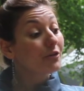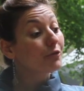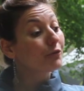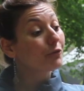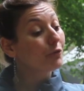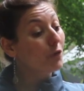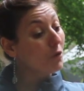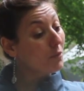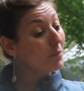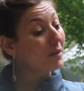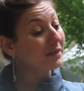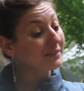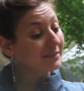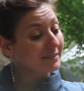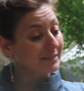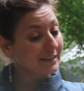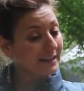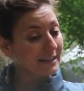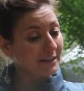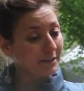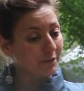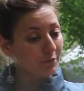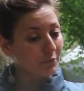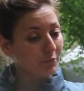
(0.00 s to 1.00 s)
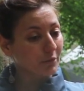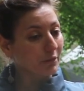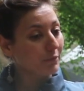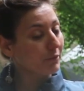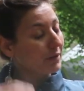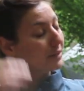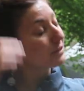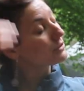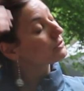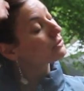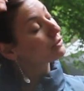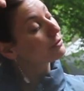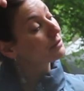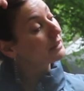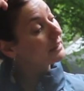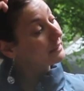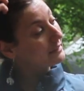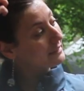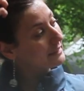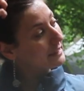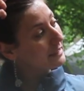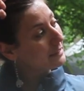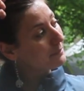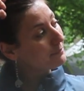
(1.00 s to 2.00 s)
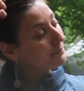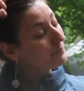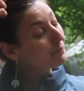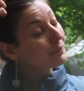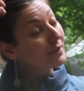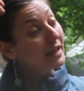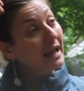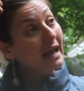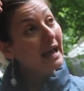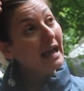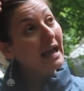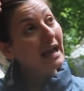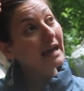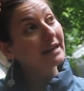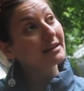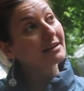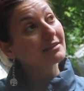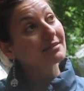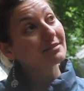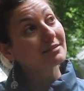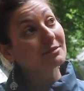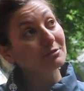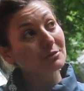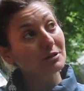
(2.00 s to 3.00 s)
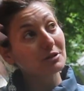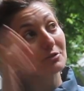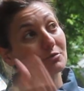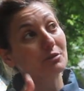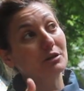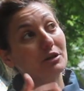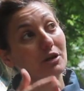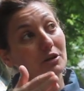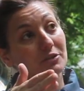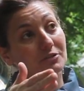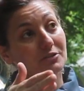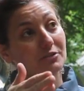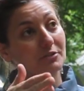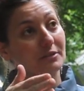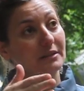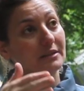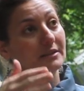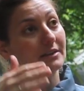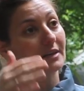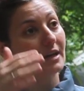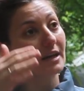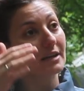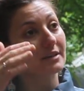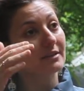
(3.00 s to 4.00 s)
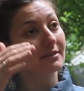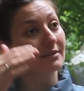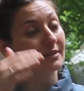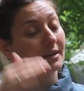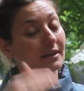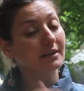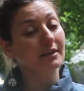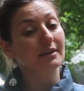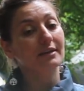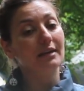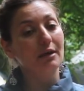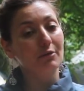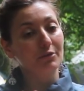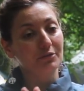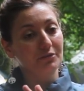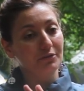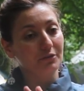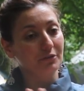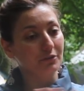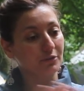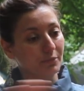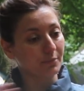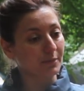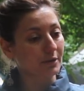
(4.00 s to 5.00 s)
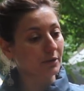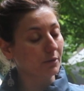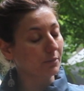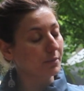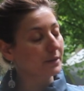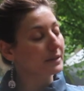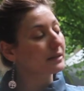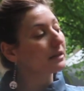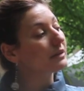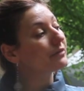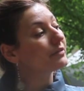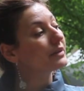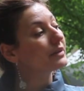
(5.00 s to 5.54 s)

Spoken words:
4 months later, we went to India. And as soon as we got to India, I decided I was going to be completely